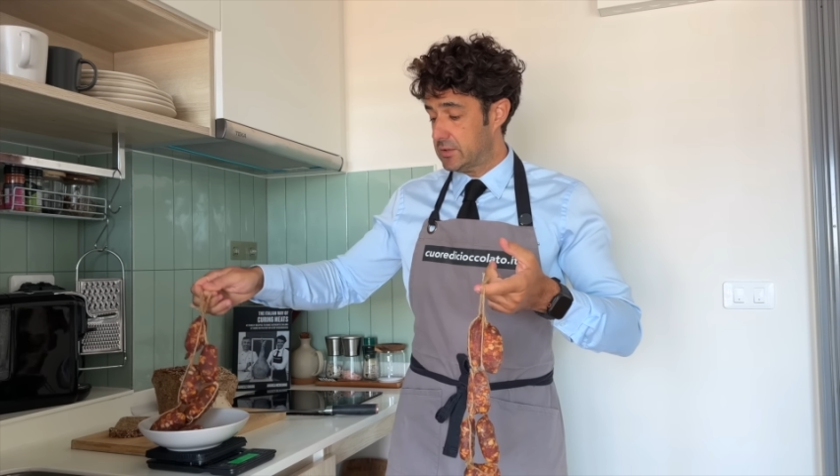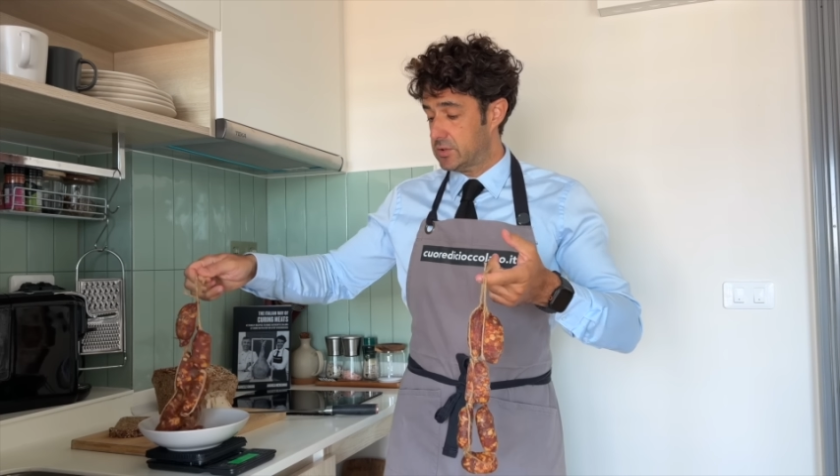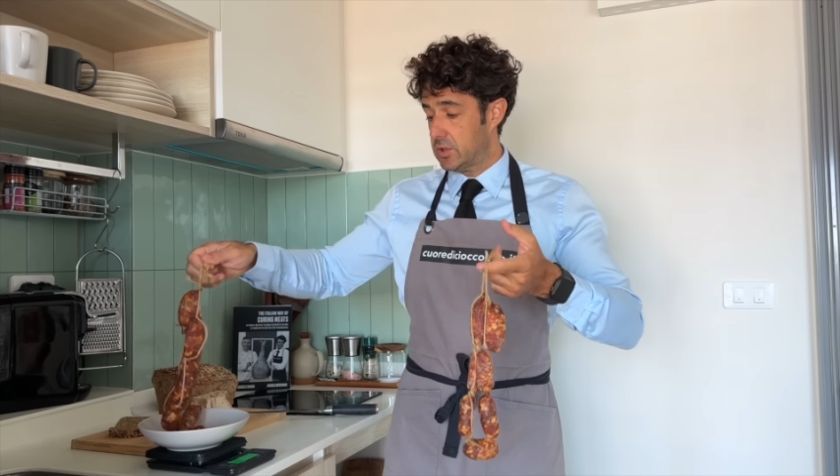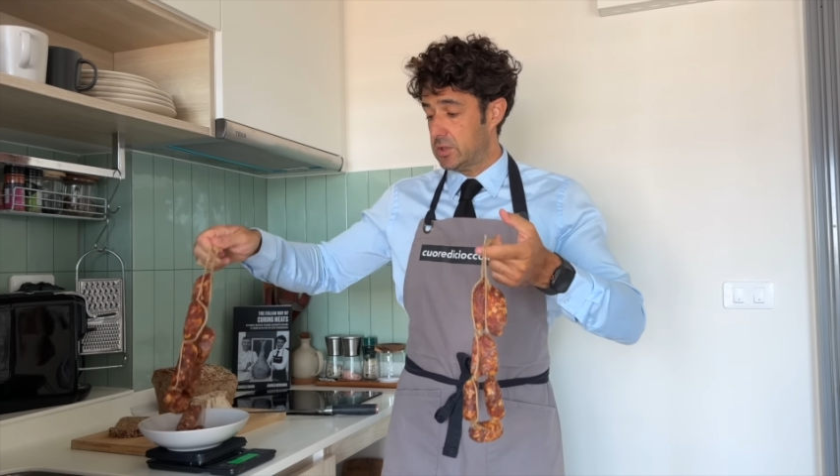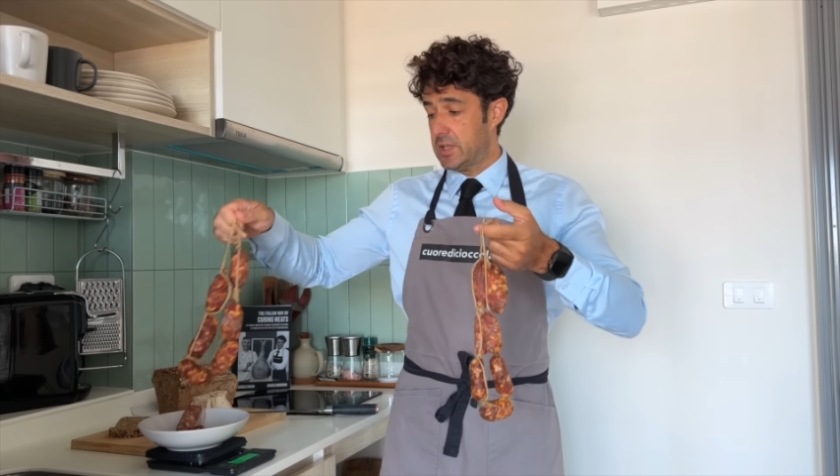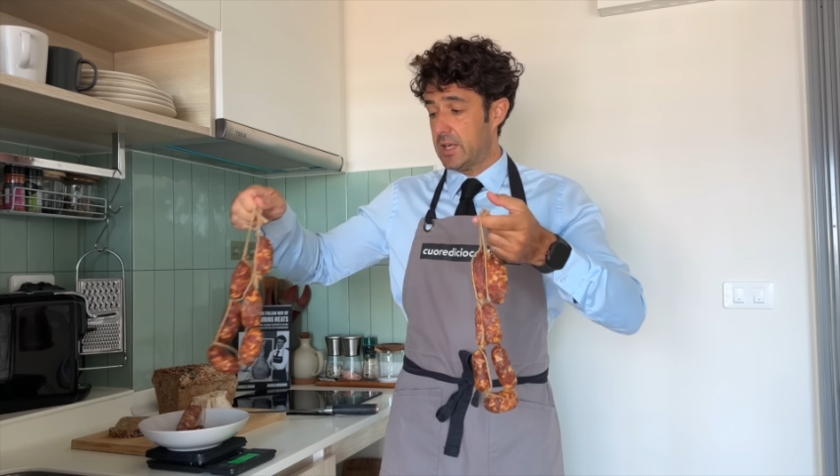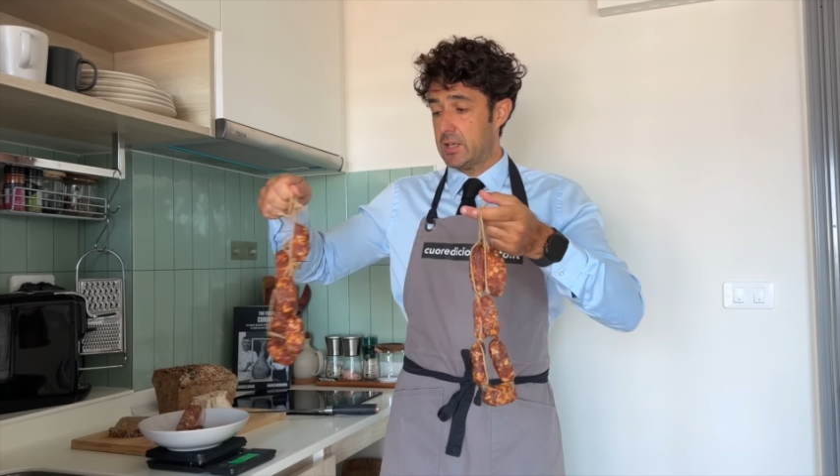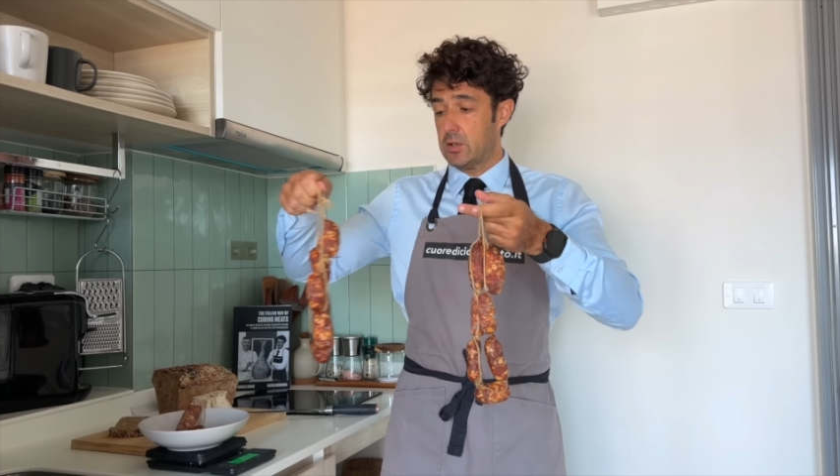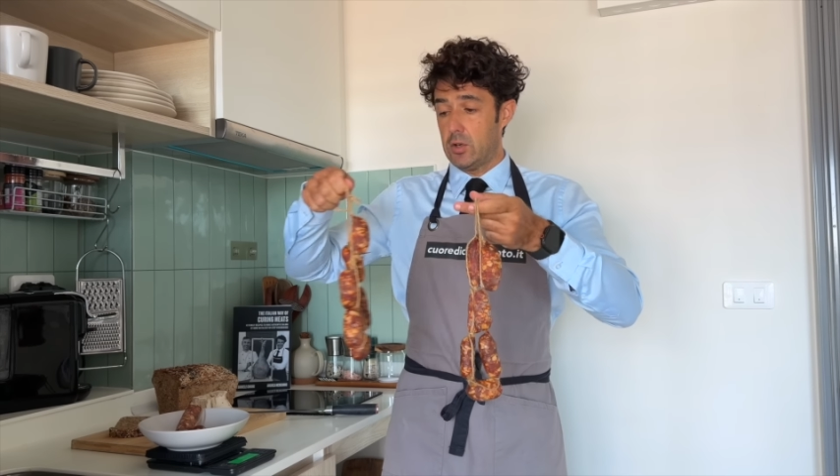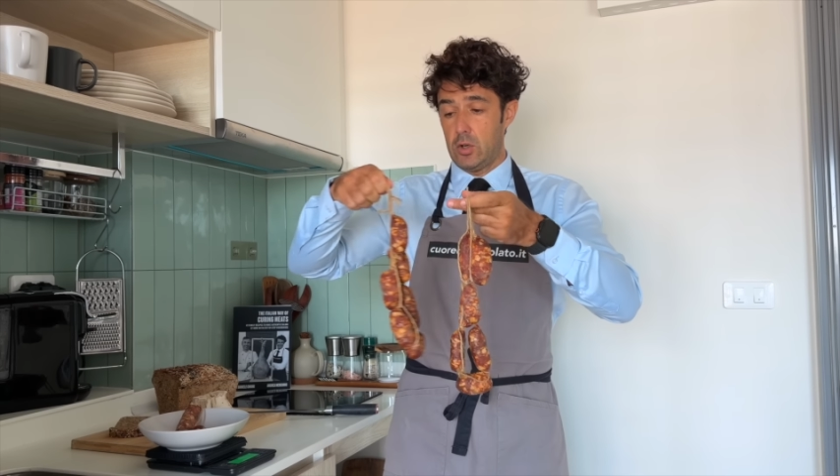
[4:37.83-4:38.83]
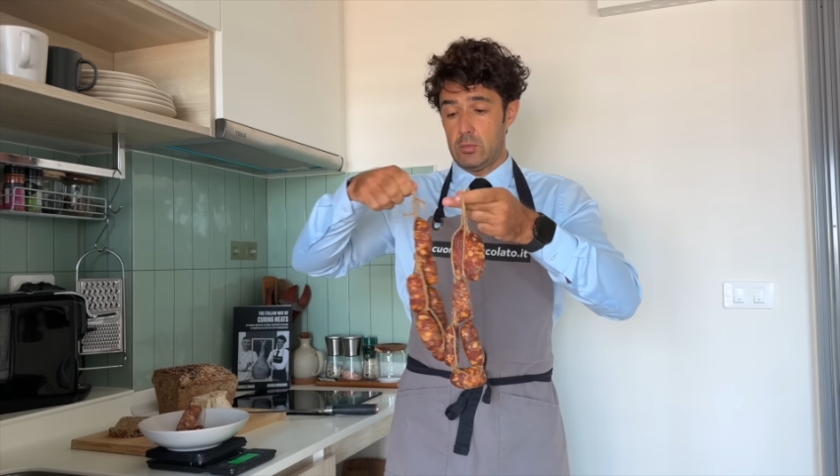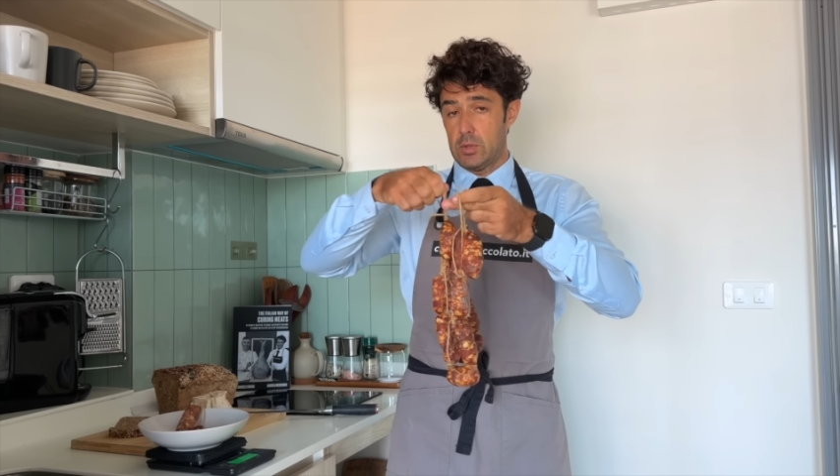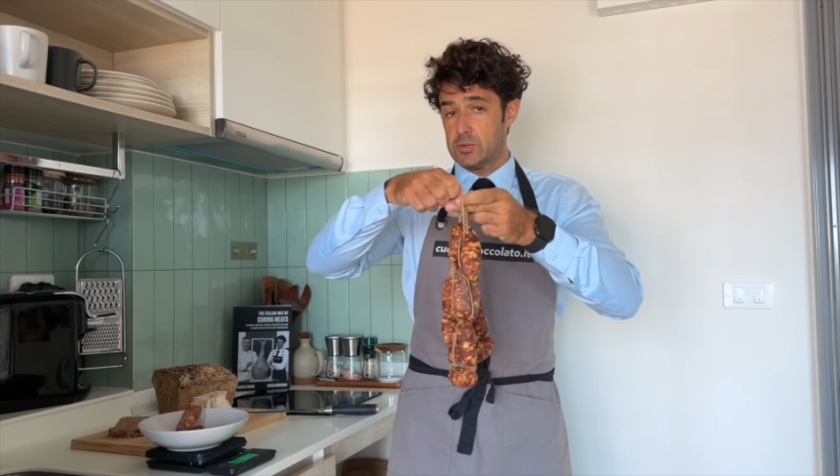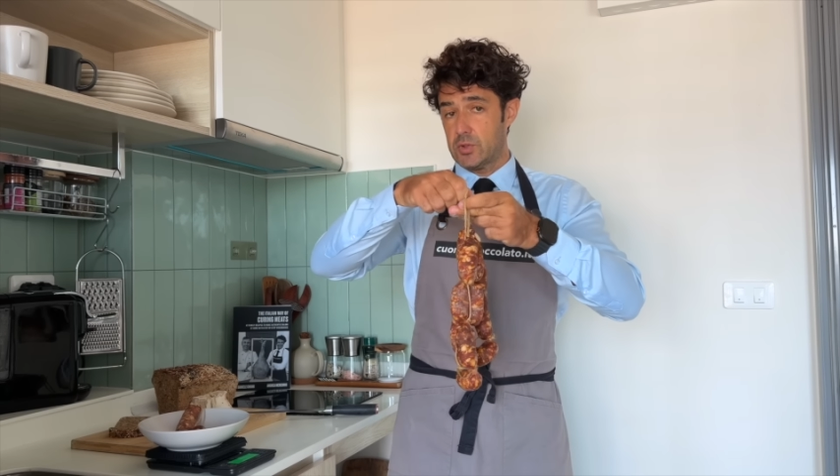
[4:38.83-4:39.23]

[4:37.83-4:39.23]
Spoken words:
so they are almost